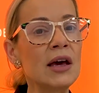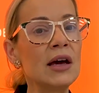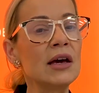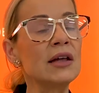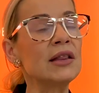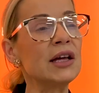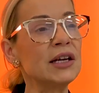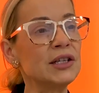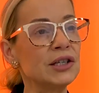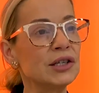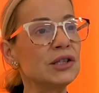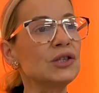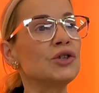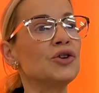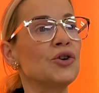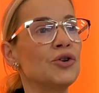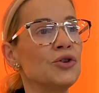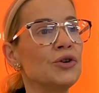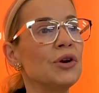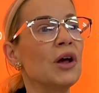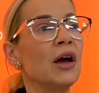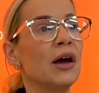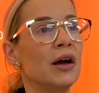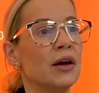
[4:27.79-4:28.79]
they just don't
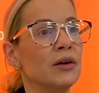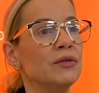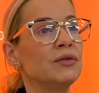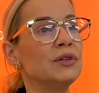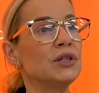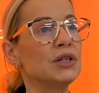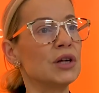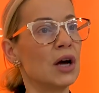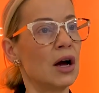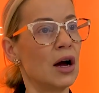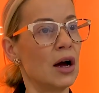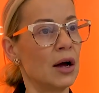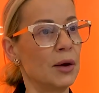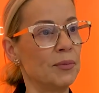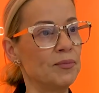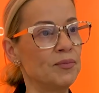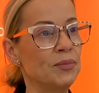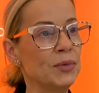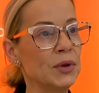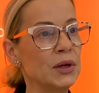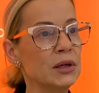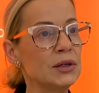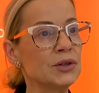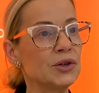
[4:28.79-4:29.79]
have time.
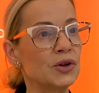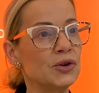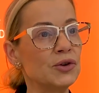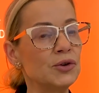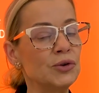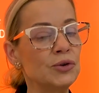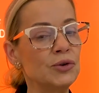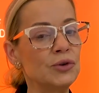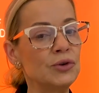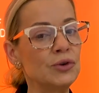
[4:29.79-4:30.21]
So